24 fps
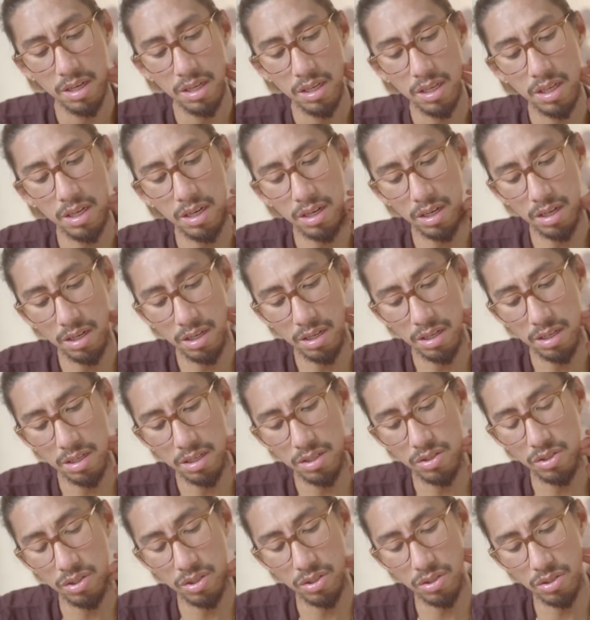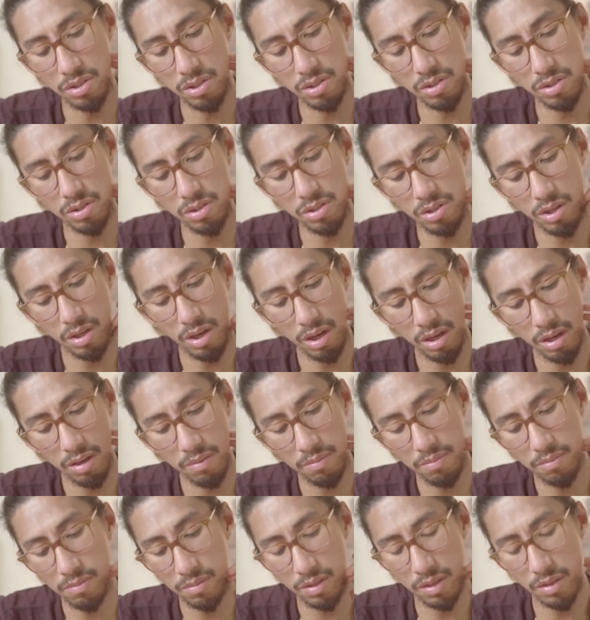Here, it's just
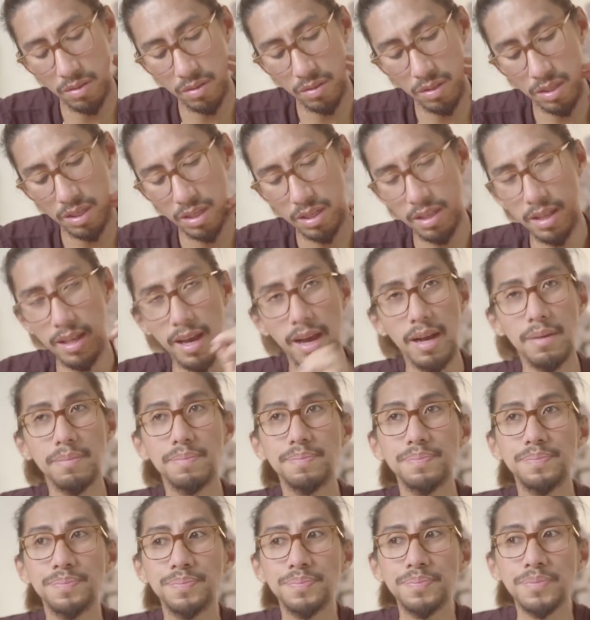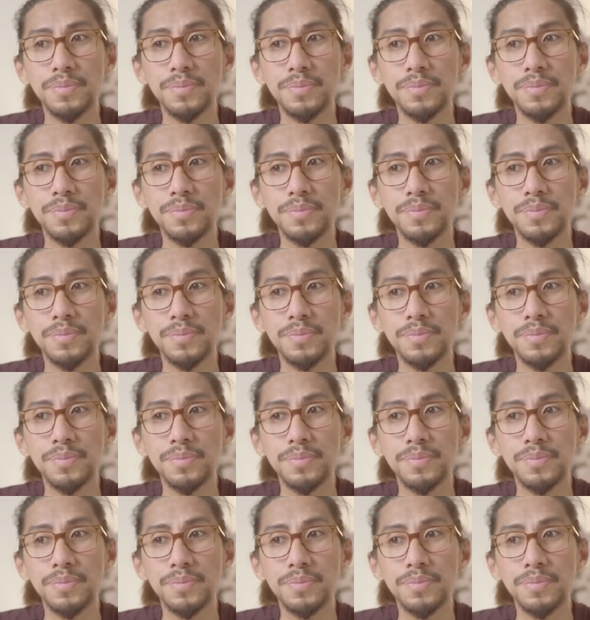um, looking that